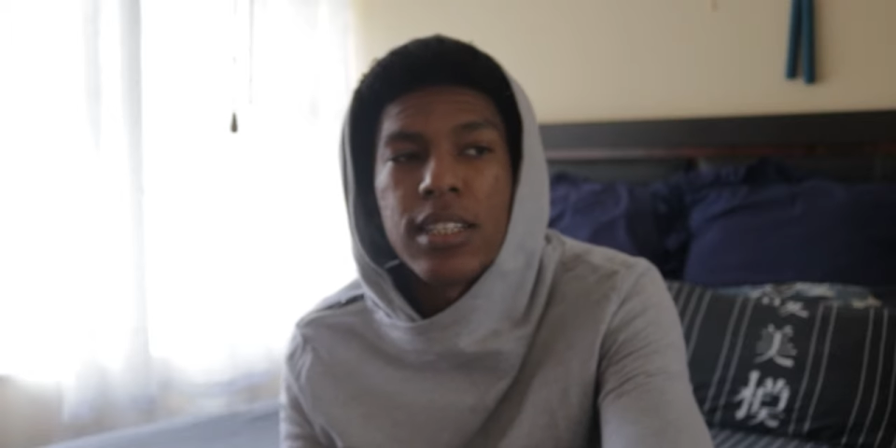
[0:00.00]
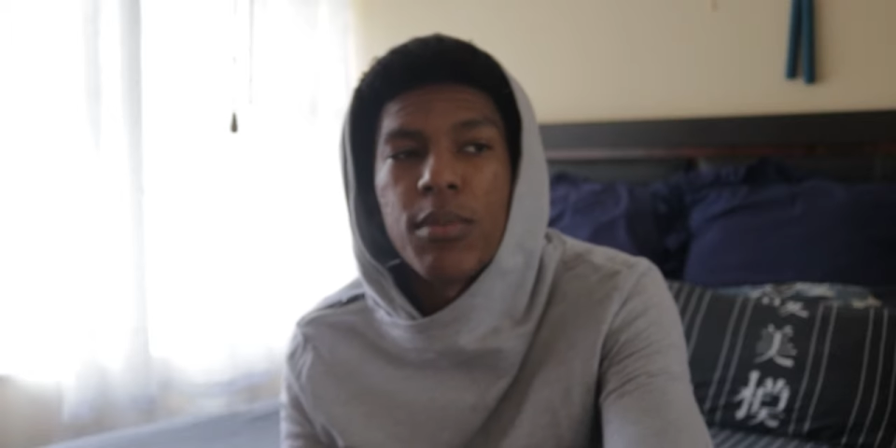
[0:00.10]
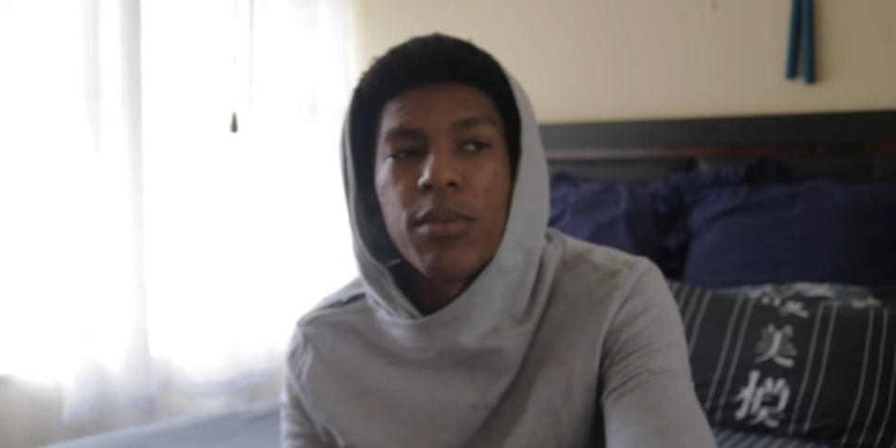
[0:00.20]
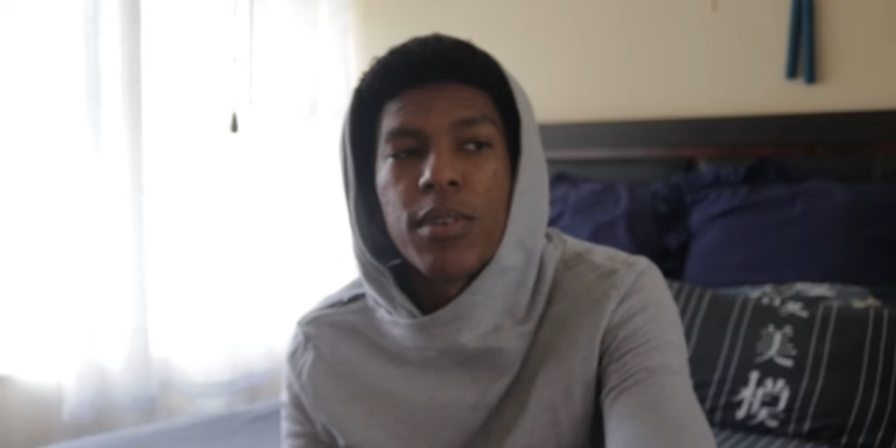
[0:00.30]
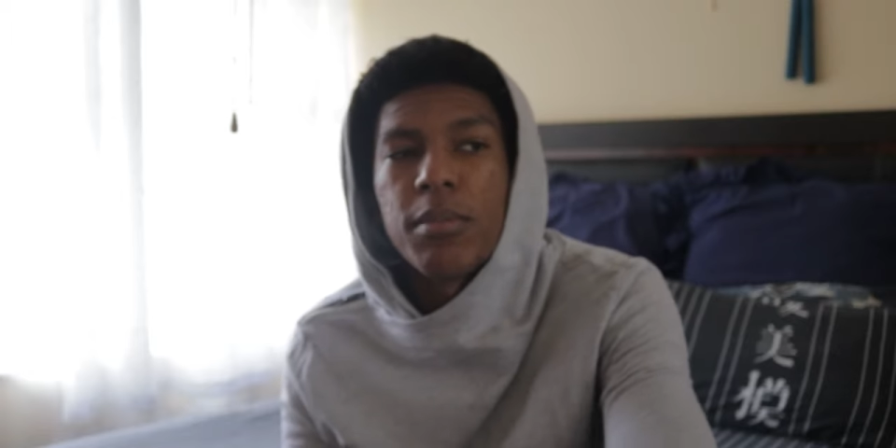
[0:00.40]

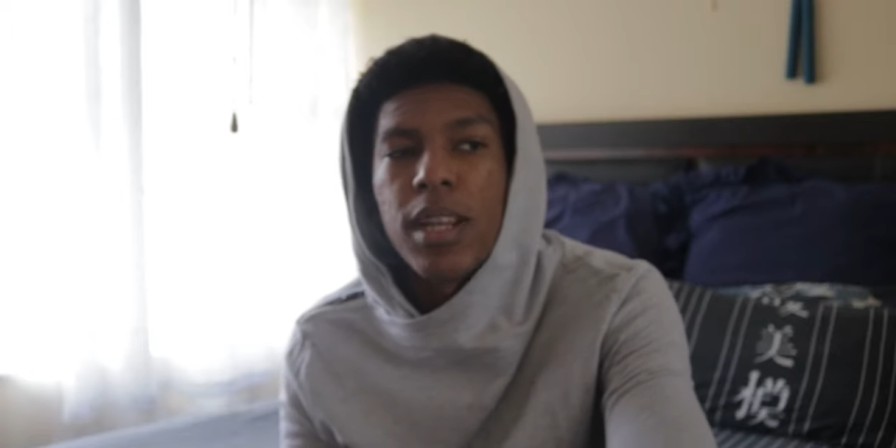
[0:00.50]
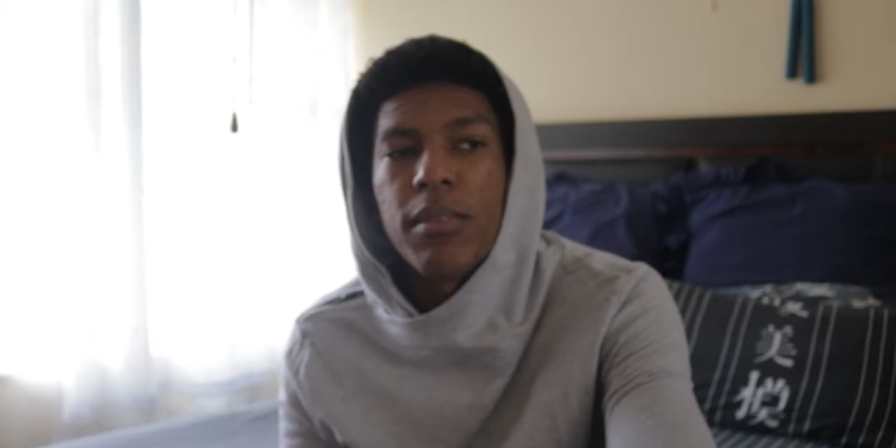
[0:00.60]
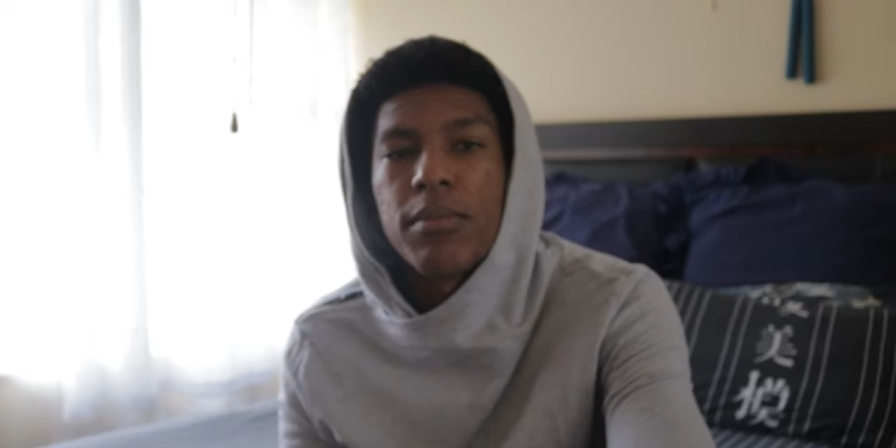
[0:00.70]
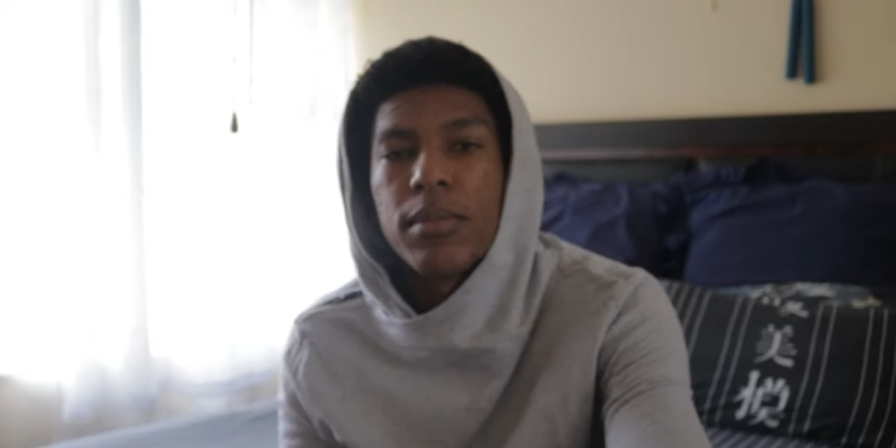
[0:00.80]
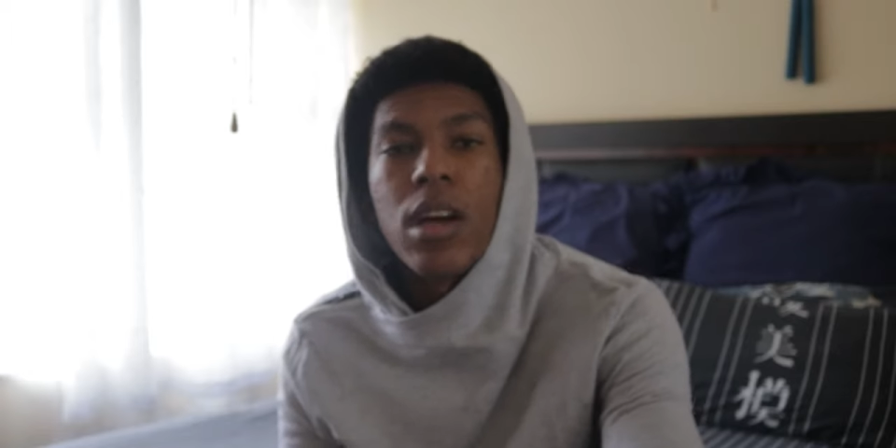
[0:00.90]
some of them that
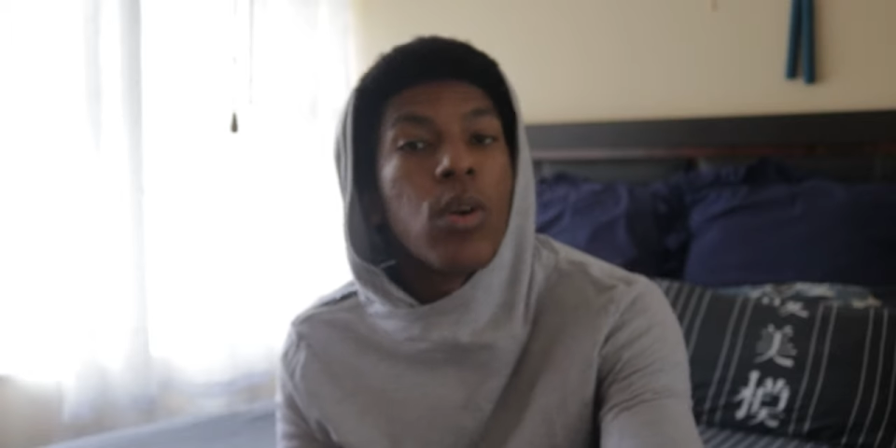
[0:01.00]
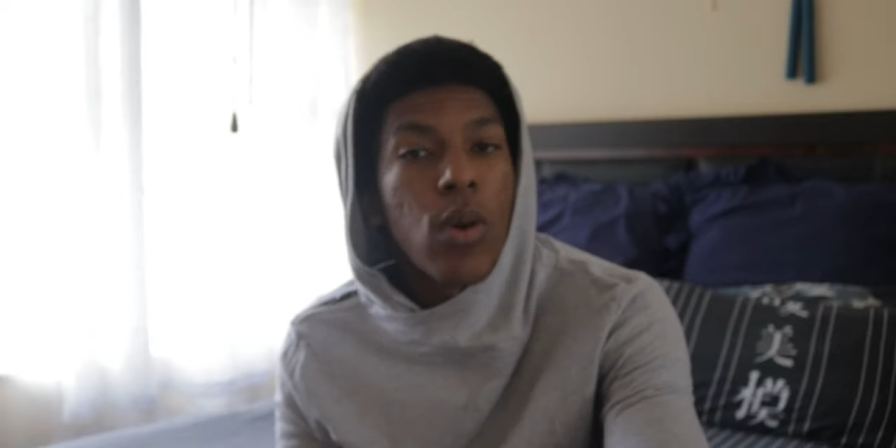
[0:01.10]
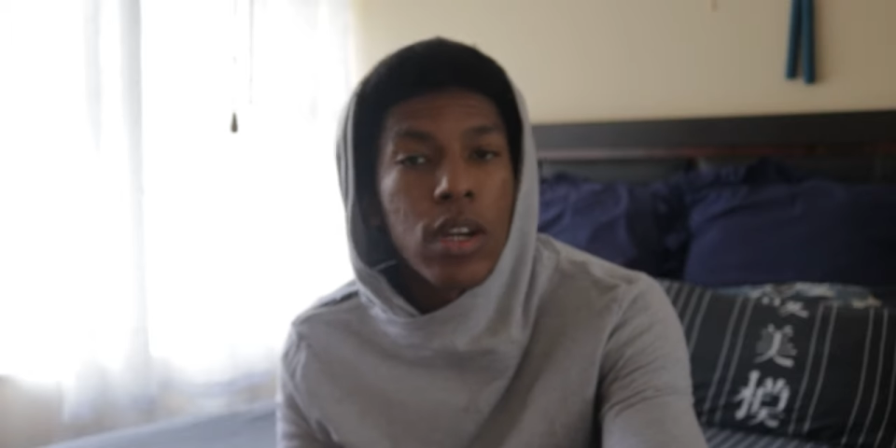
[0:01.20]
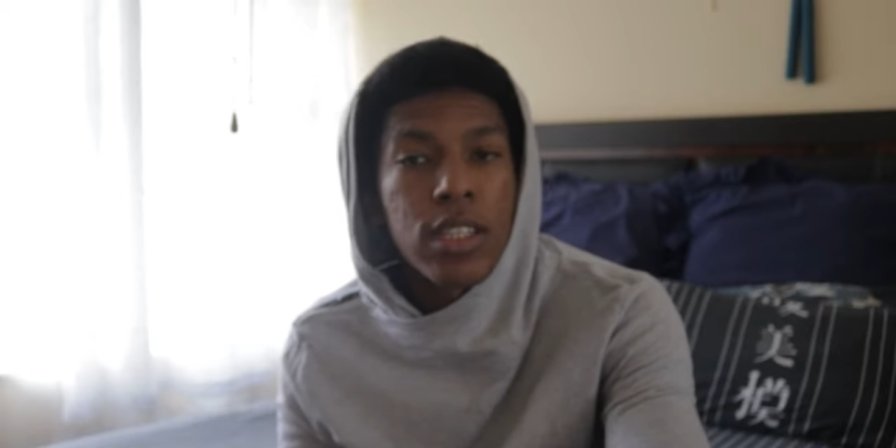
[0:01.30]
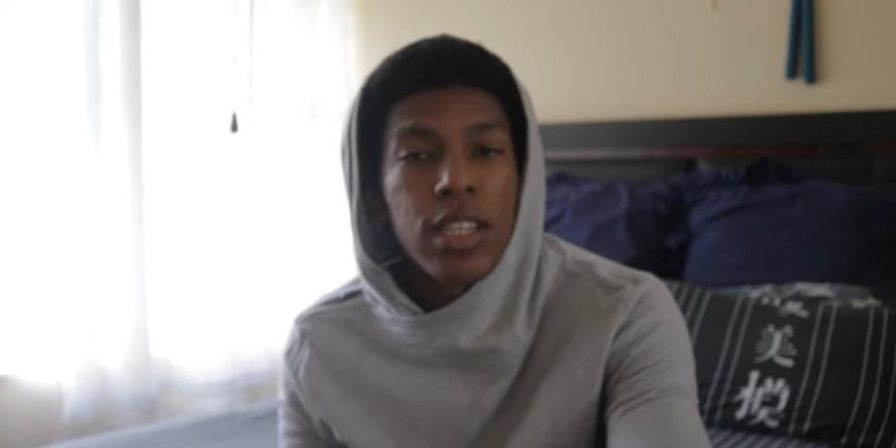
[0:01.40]
I'm done
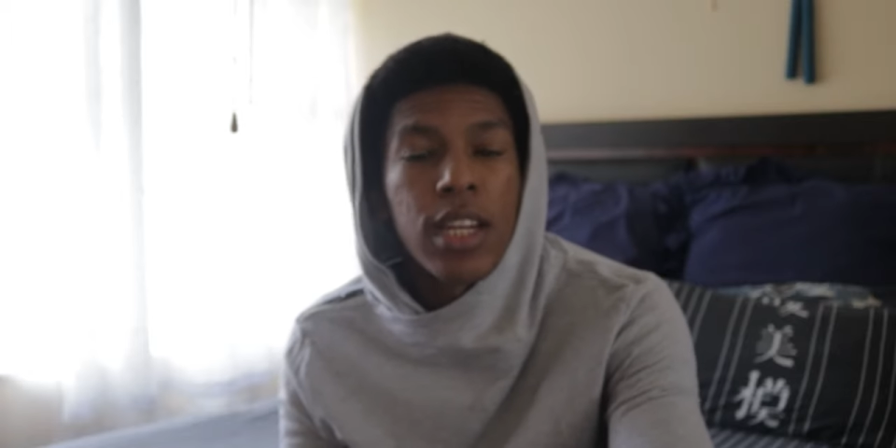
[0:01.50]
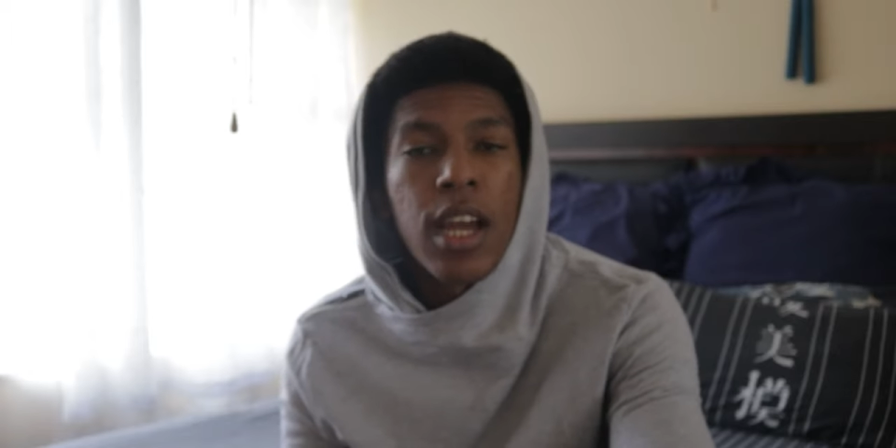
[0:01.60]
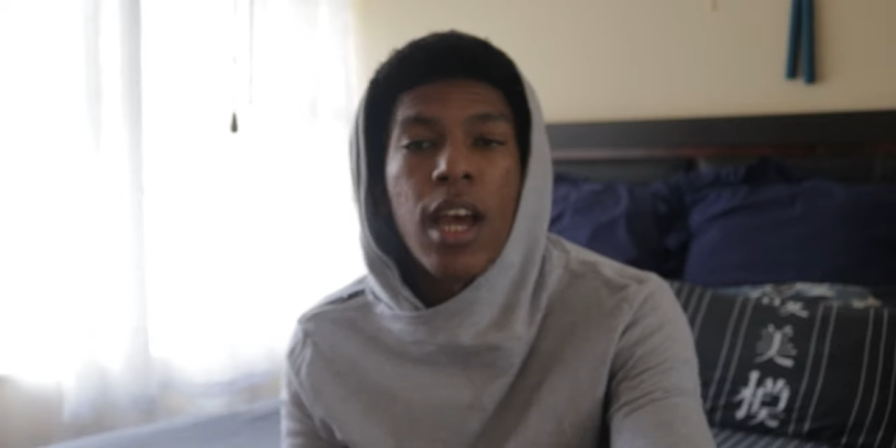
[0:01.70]
watching.